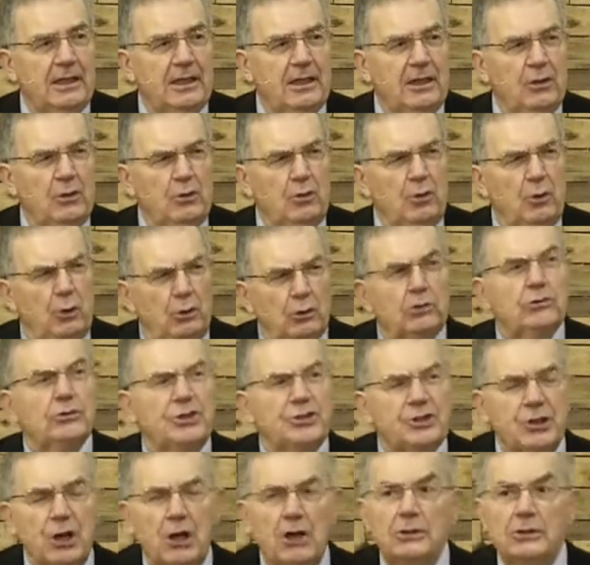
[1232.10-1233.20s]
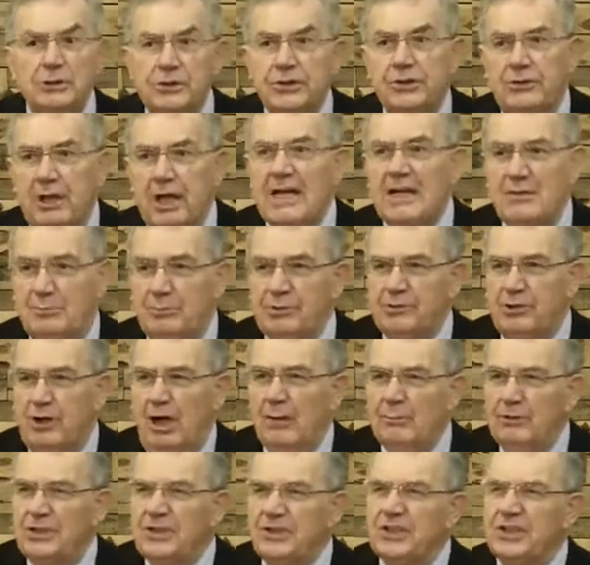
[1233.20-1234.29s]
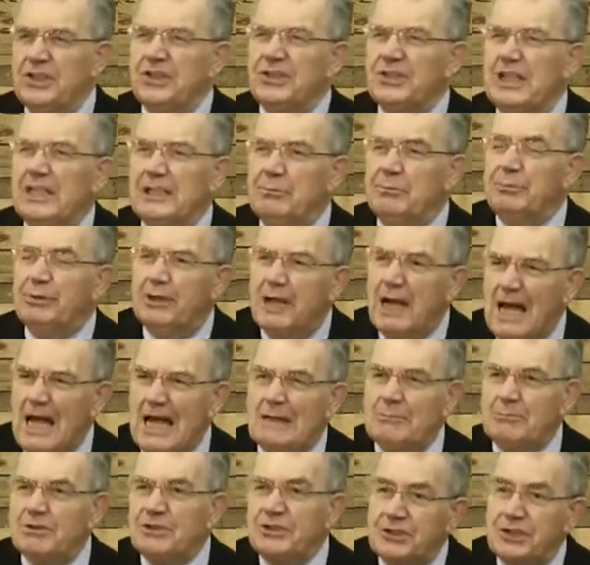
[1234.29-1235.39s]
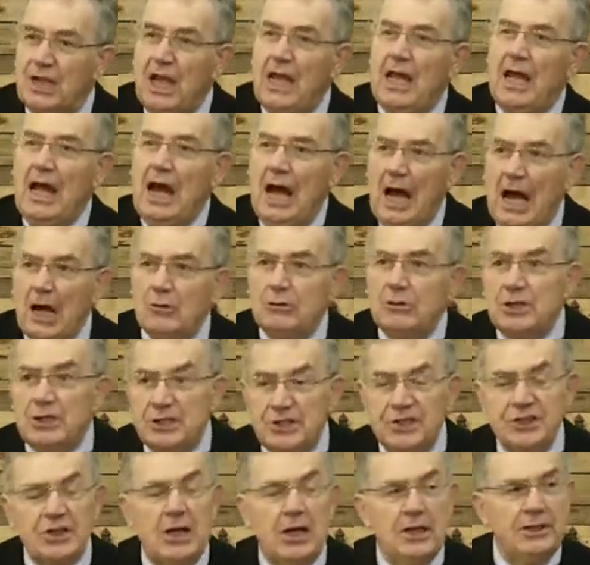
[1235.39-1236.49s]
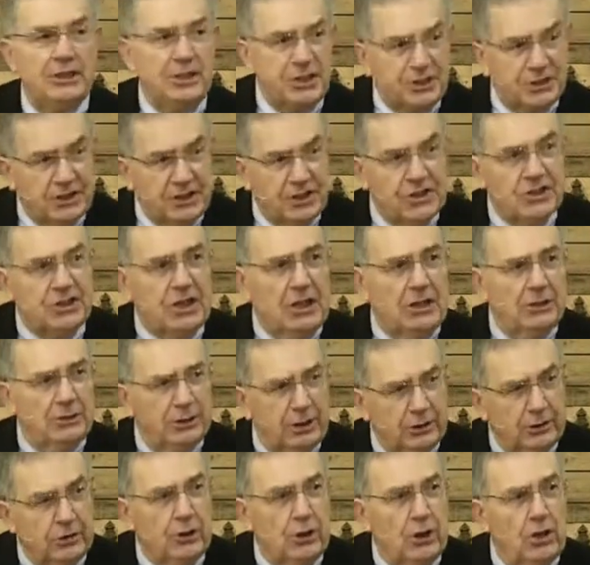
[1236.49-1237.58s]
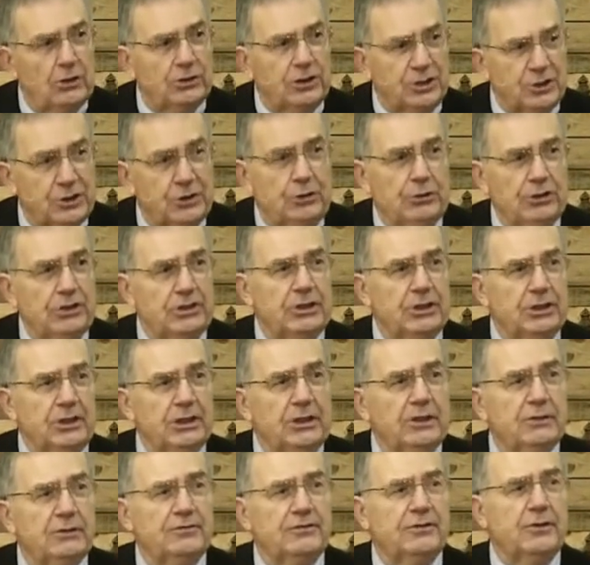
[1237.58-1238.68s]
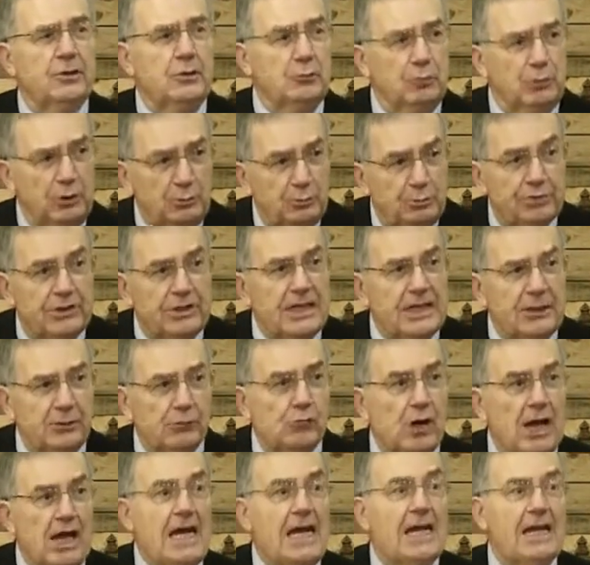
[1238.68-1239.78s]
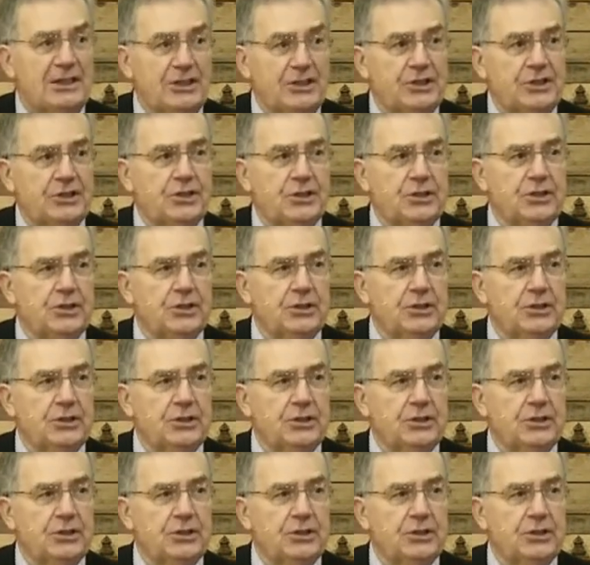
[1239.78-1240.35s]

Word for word: who holds on to that promise, is saying, Perhaps our son is the son that God is going to give who will bring rest.